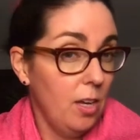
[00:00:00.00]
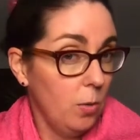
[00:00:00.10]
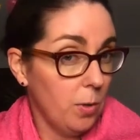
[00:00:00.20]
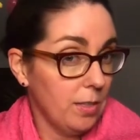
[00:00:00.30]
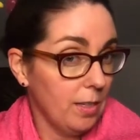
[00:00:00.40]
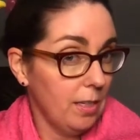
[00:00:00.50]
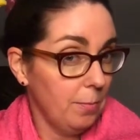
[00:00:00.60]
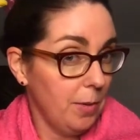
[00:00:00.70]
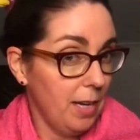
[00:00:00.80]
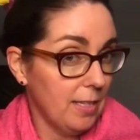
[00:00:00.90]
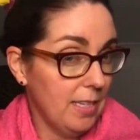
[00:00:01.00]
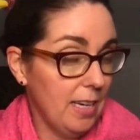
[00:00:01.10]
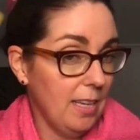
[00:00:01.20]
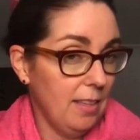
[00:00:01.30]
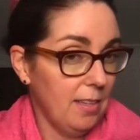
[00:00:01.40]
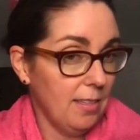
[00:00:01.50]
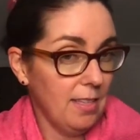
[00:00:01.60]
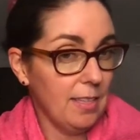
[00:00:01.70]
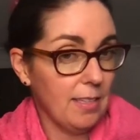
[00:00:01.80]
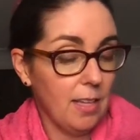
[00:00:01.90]
whereas a clip has teeth and it's
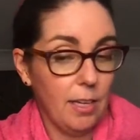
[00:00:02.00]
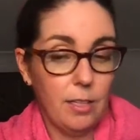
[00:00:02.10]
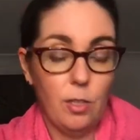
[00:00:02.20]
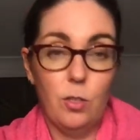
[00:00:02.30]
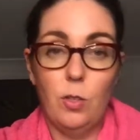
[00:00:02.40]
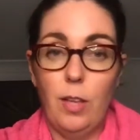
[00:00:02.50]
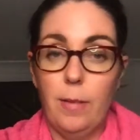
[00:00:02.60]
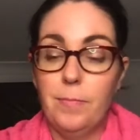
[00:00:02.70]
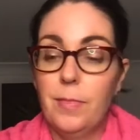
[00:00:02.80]
less likely to do that.